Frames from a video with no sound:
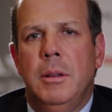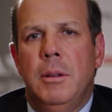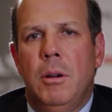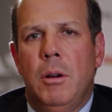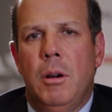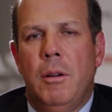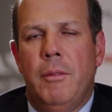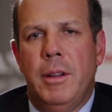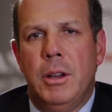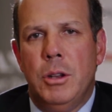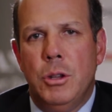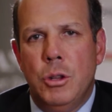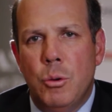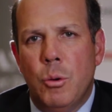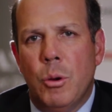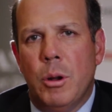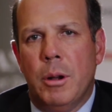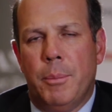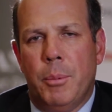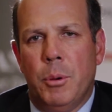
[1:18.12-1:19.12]
of a
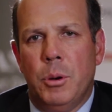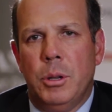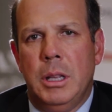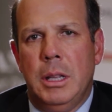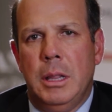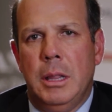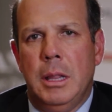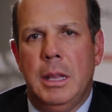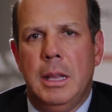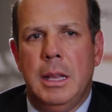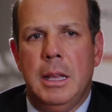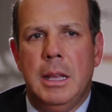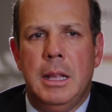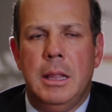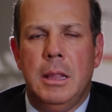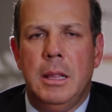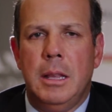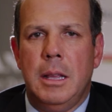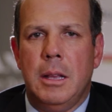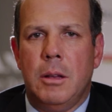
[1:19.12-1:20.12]
new airport in
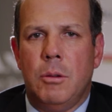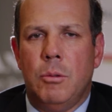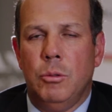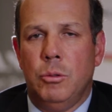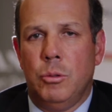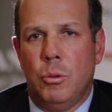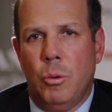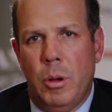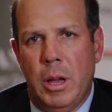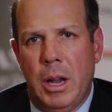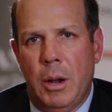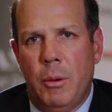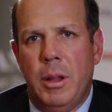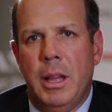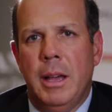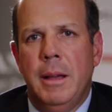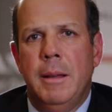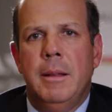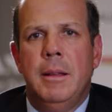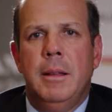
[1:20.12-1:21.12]
the Cusco
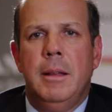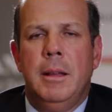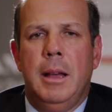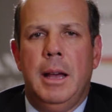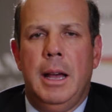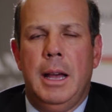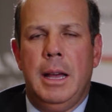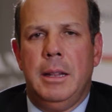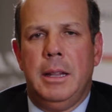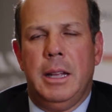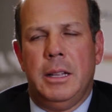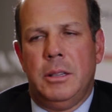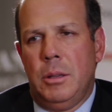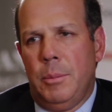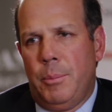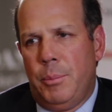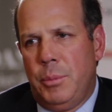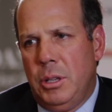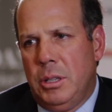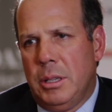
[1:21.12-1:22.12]
area, and this
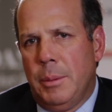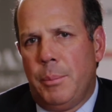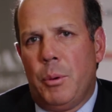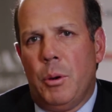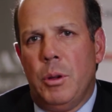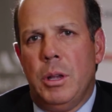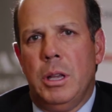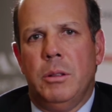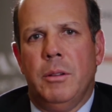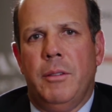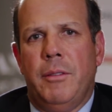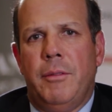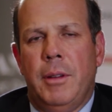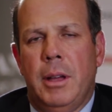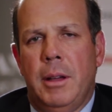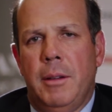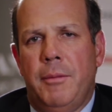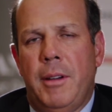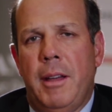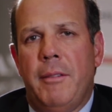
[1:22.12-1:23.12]
is a project of
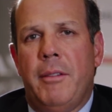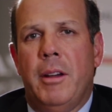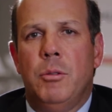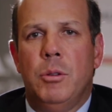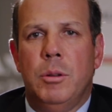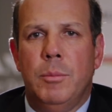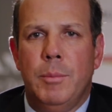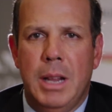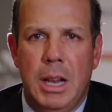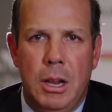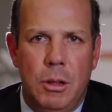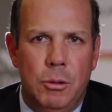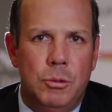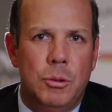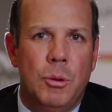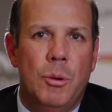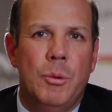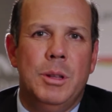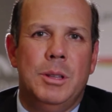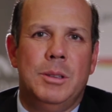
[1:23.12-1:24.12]
500 million.
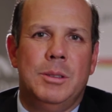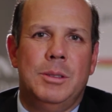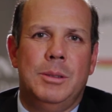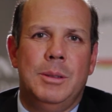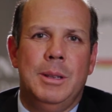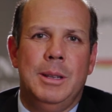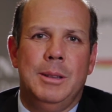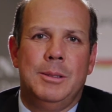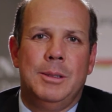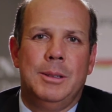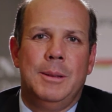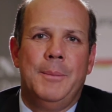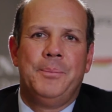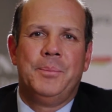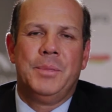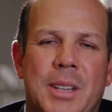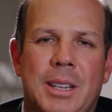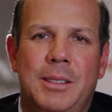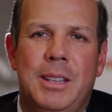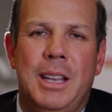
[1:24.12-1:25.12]
So it's
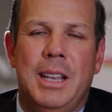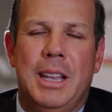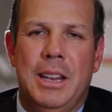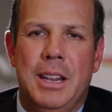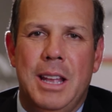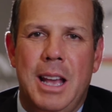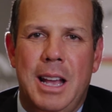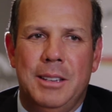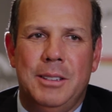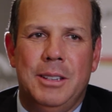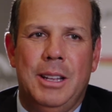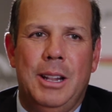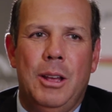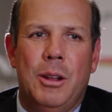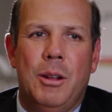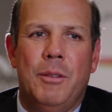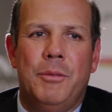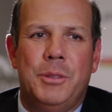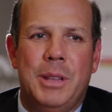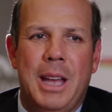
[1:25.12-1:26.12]
taking us a
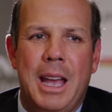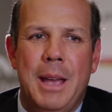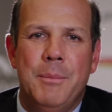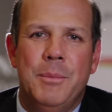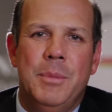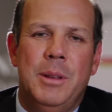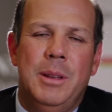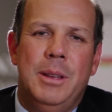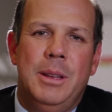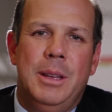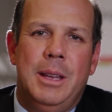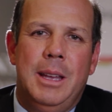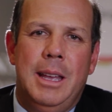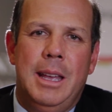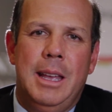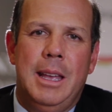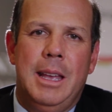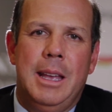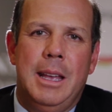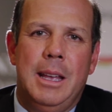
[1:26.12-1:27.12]
lot of time
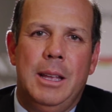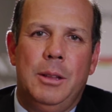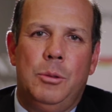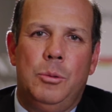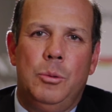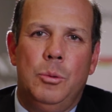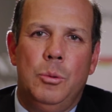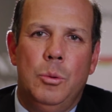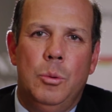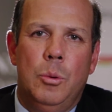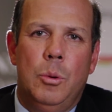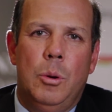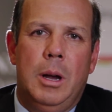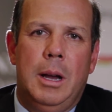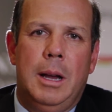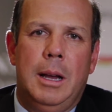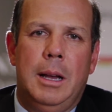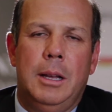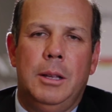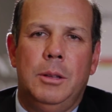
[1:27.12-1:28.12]

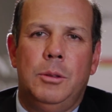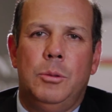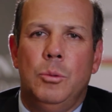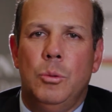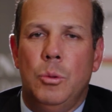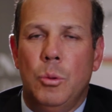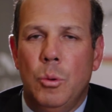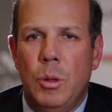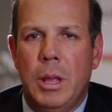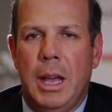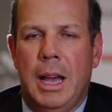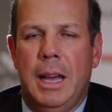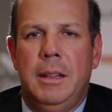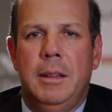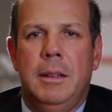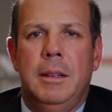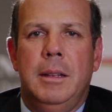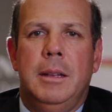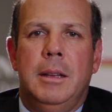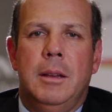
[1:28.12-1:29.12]
to do
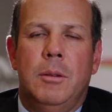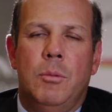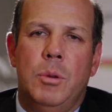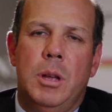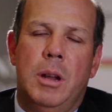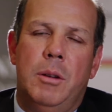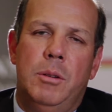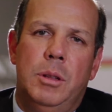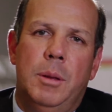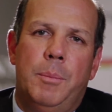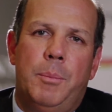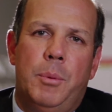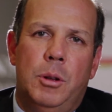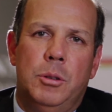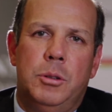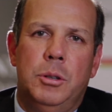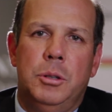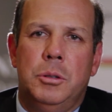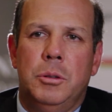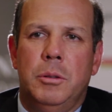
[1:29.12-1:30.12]
that. We are in the
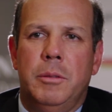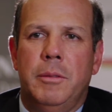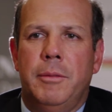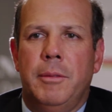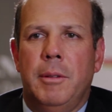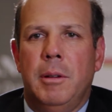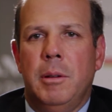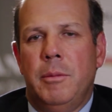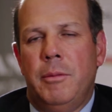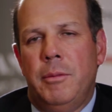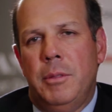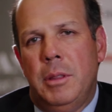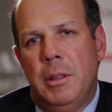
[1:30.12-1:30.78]
process of